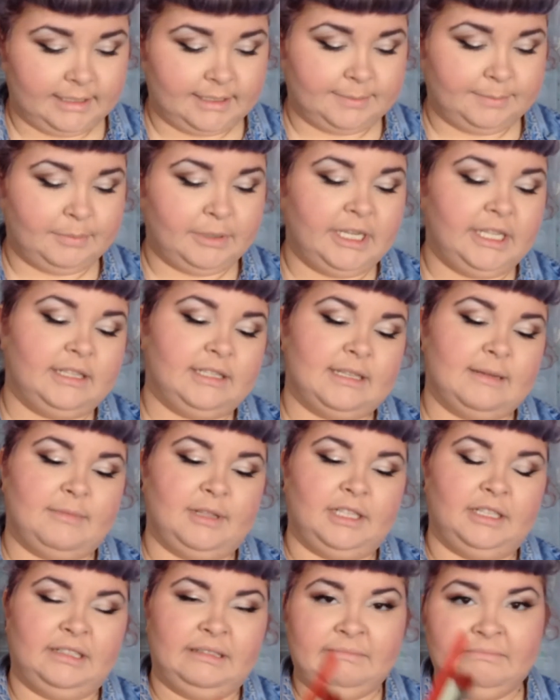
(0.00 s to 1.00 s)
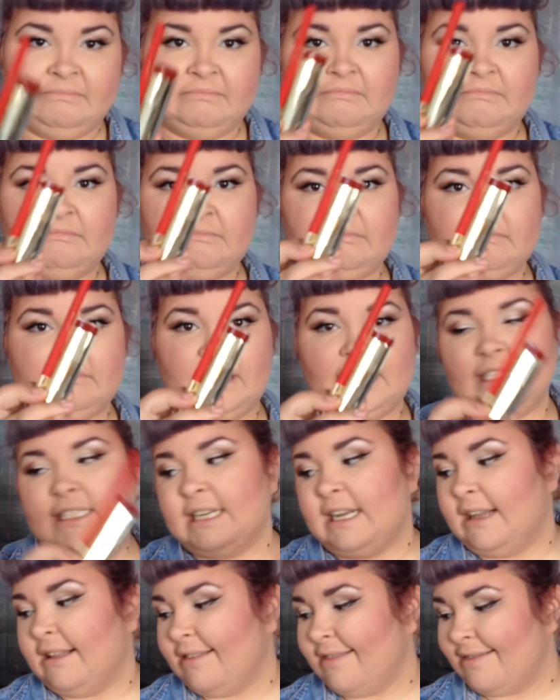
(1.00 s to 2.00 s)
It's pretty similar. It's
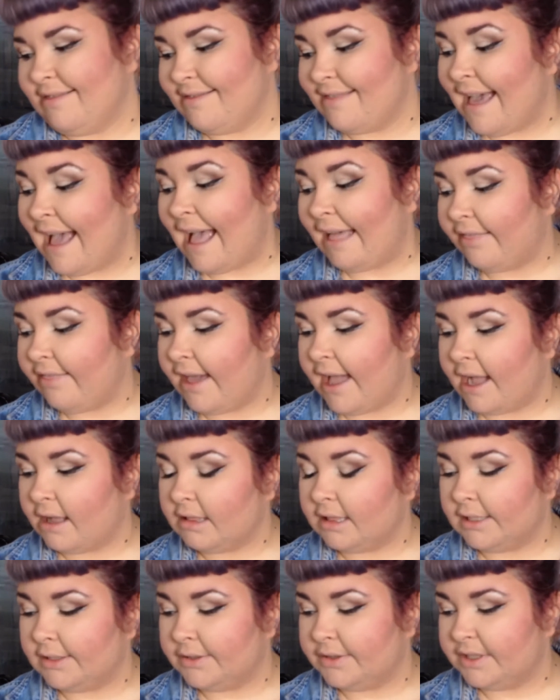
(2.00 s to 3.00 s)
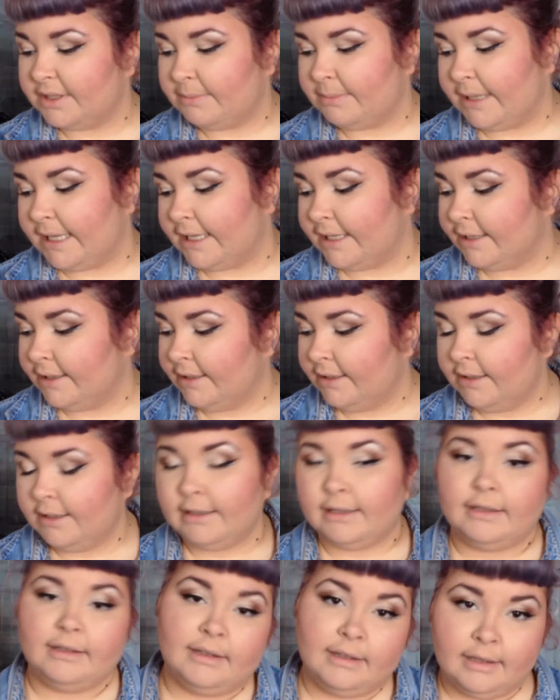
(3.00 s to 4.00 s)
not that close, but
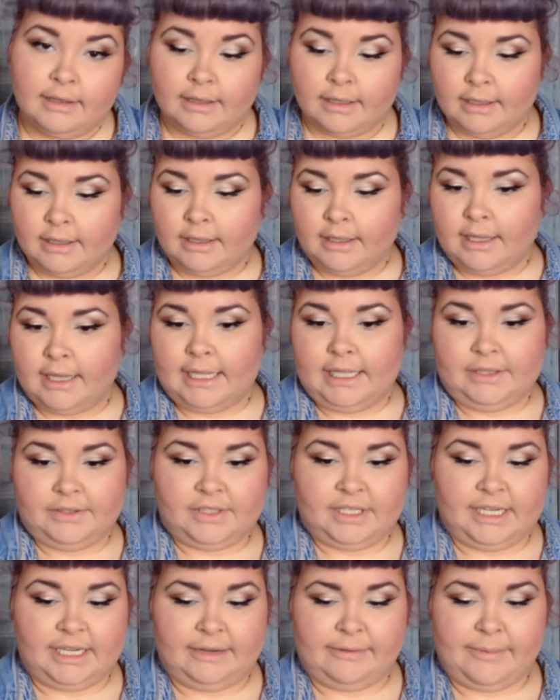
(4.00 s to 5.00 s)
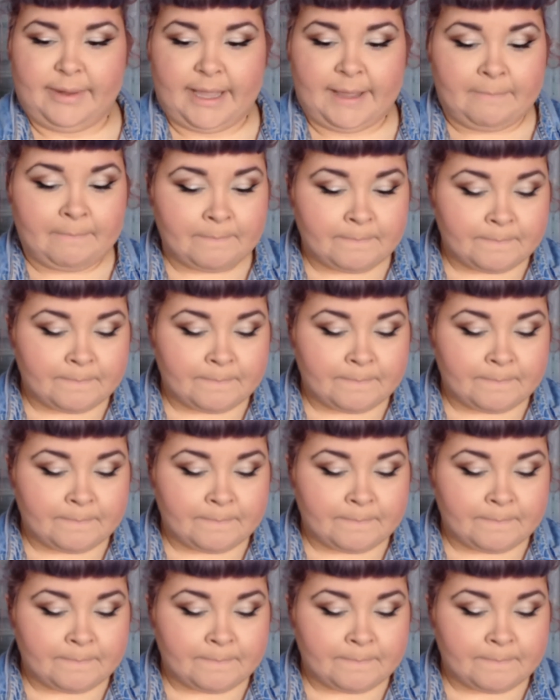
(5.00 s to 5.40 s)
I use it anyway.